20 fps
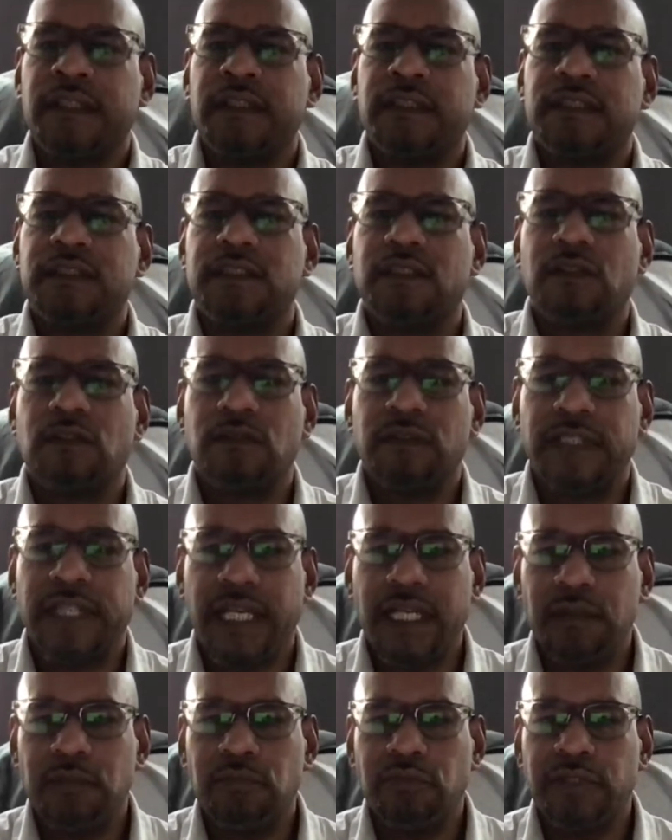So
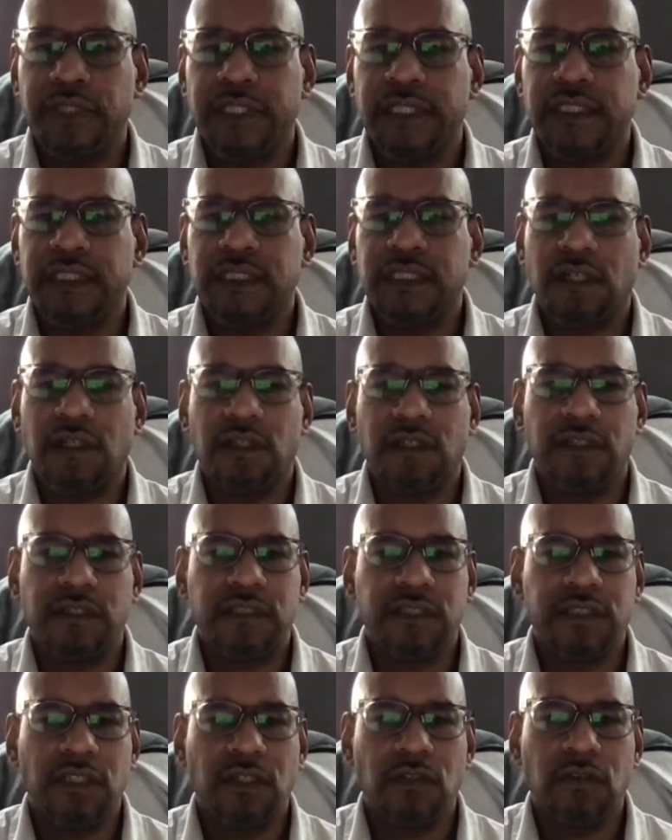that brings our
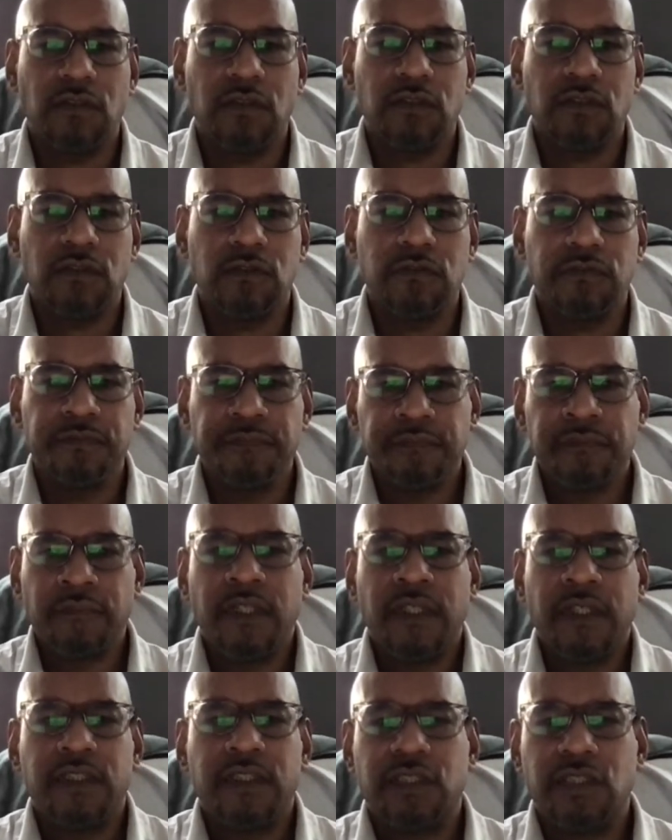total
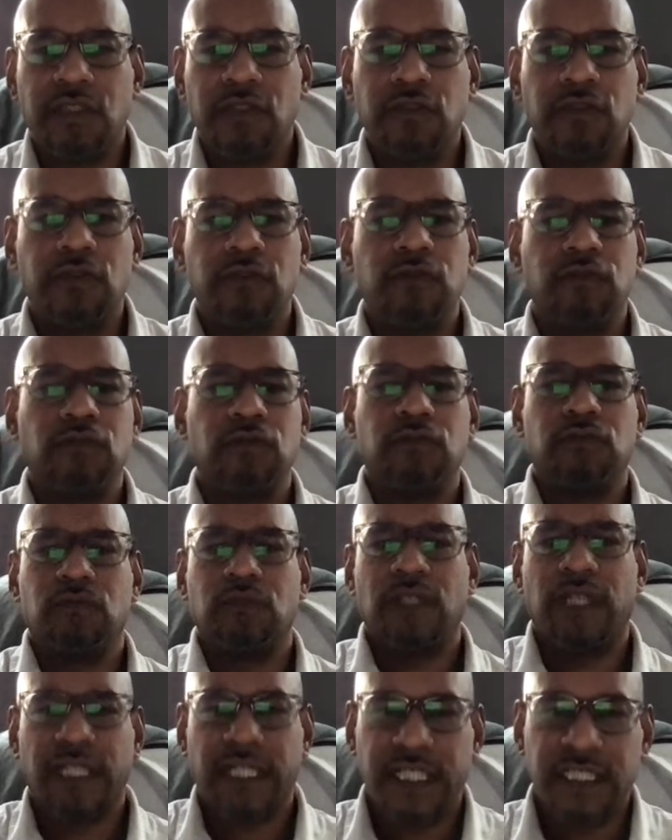to
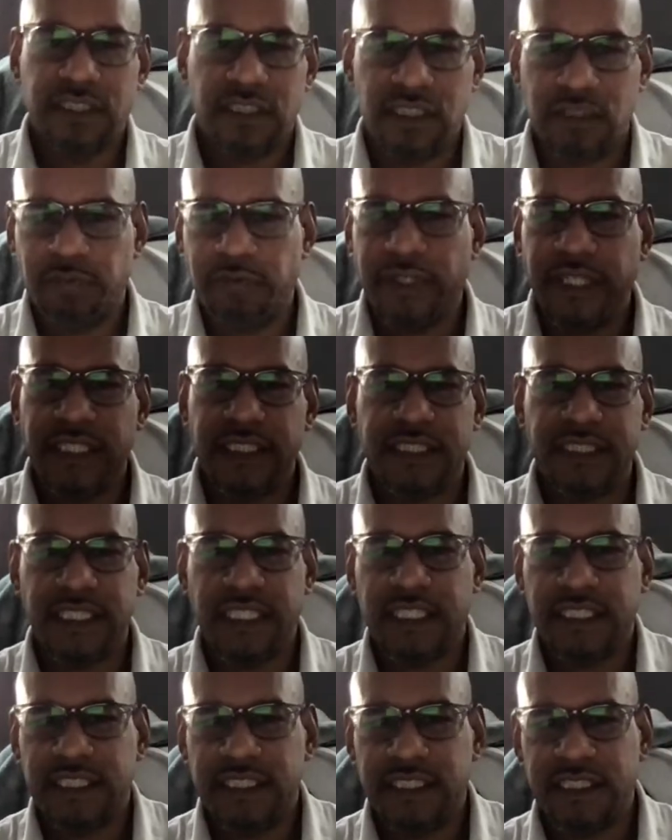against the spread
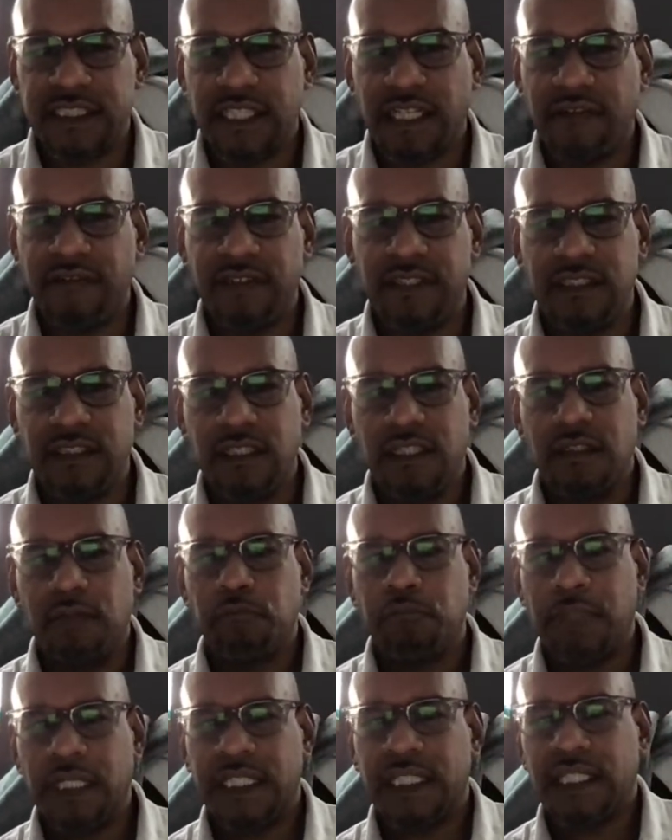6-7.
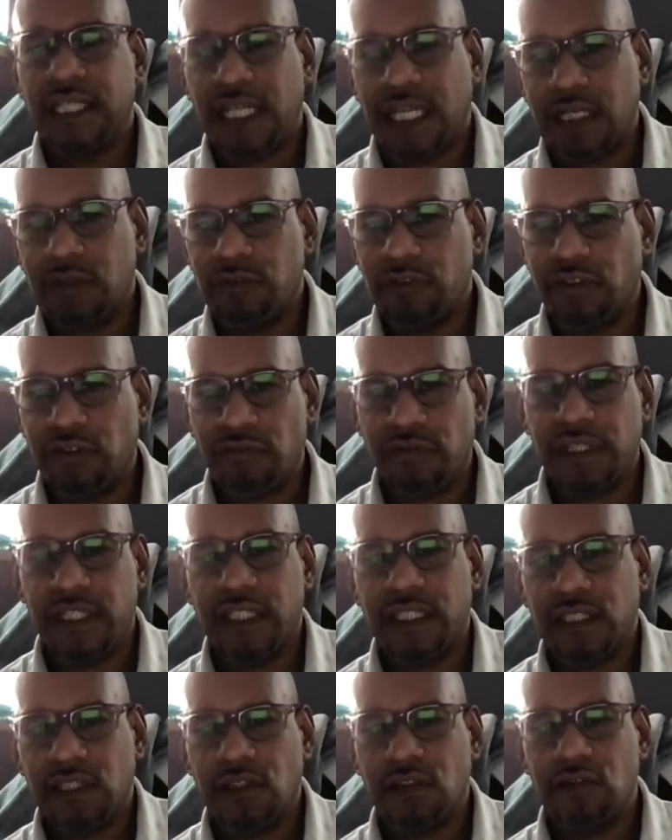Money line, we're
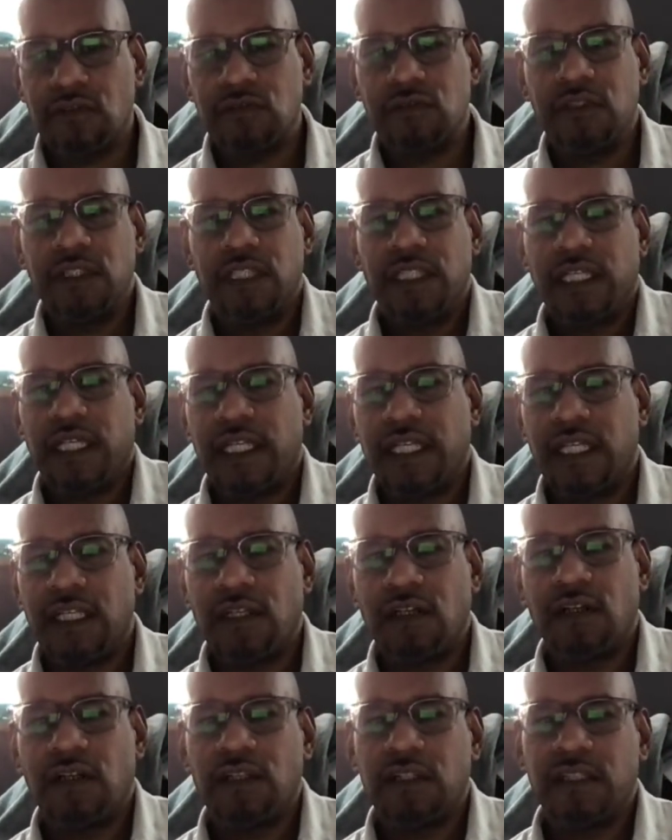3-0. And
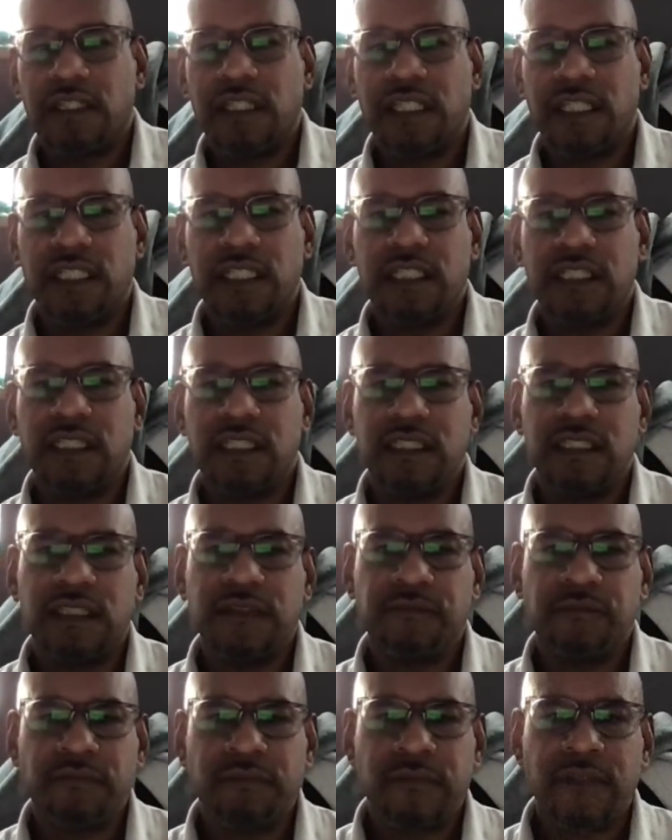on the
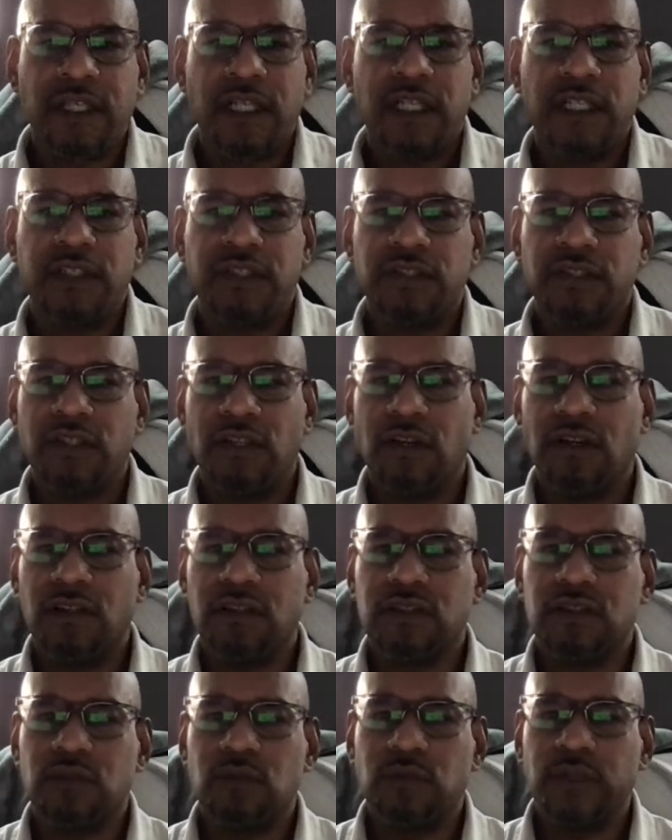
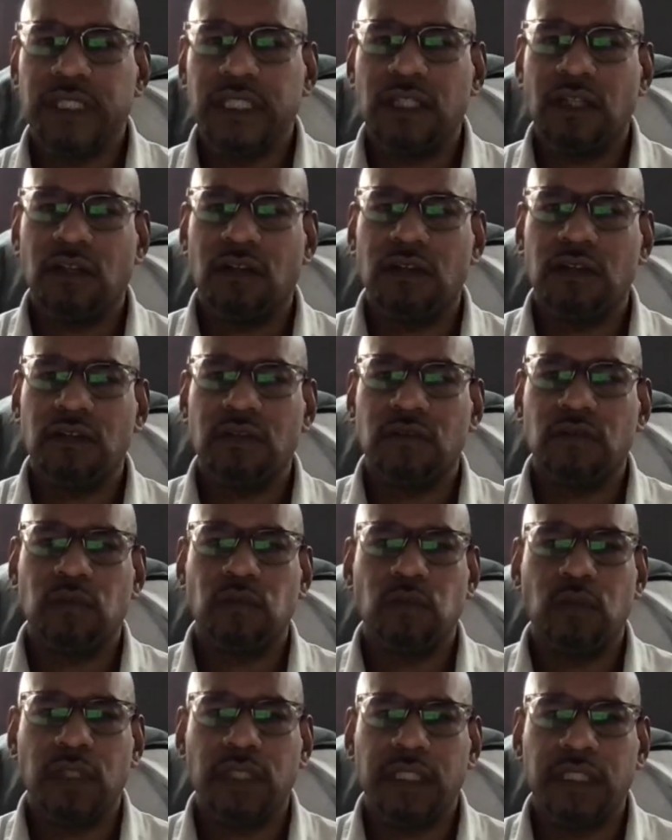underdogs, we are
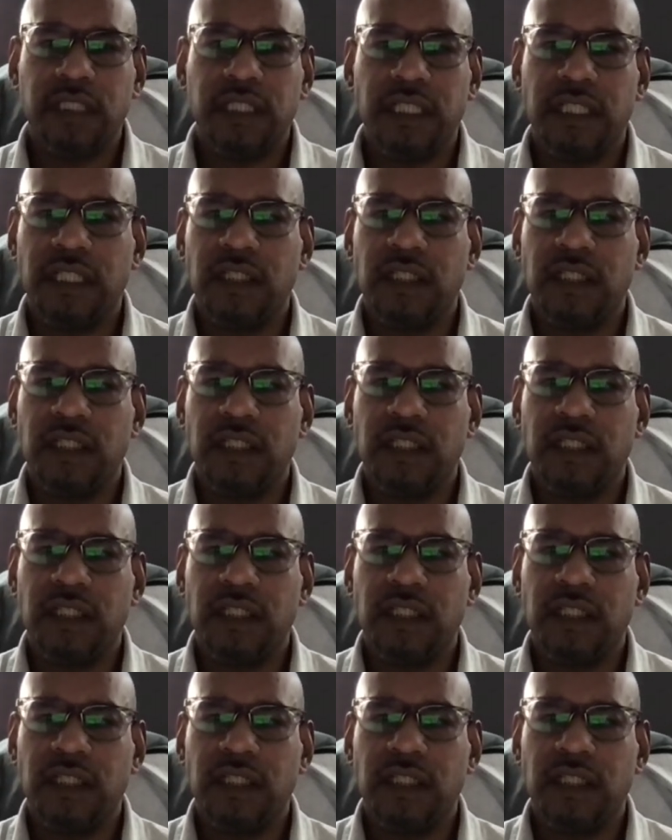1-1.